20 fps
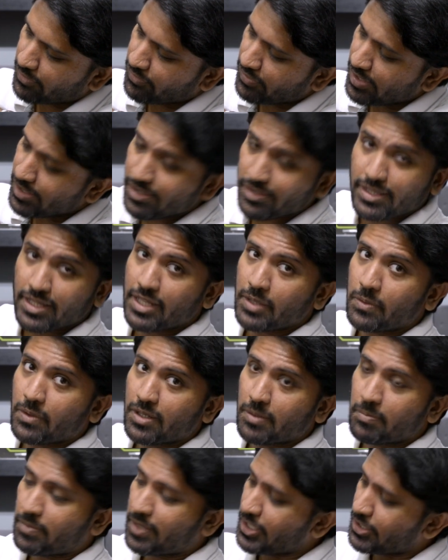features that they
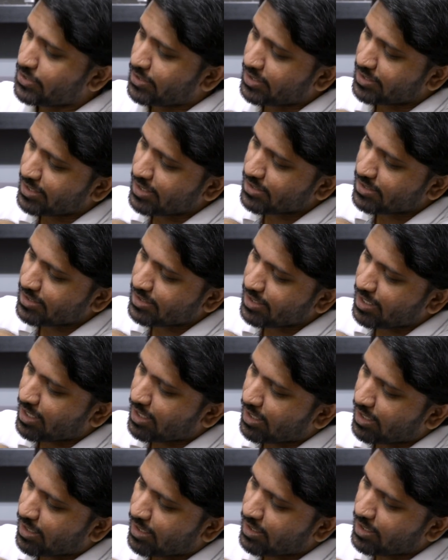want to bring to your attention
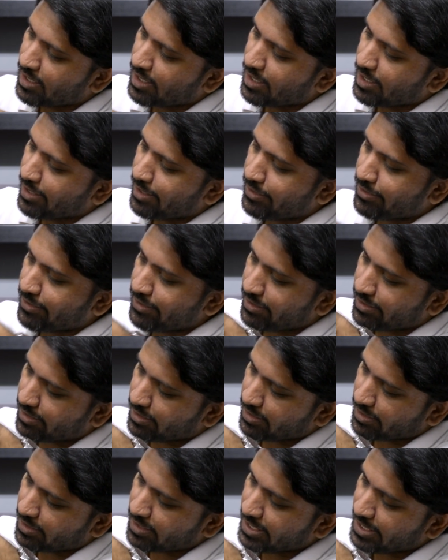are
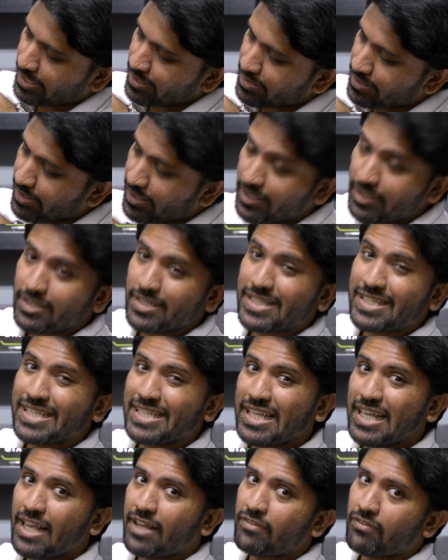the Intel
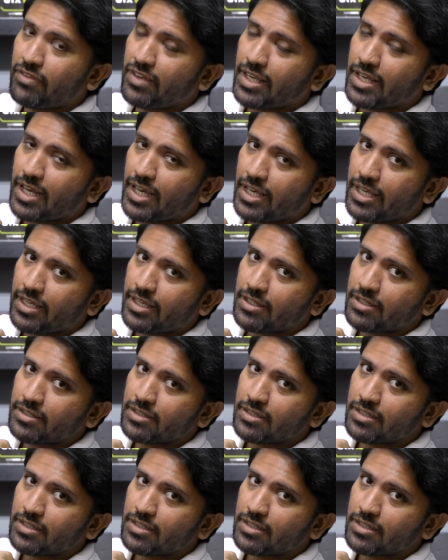CNVI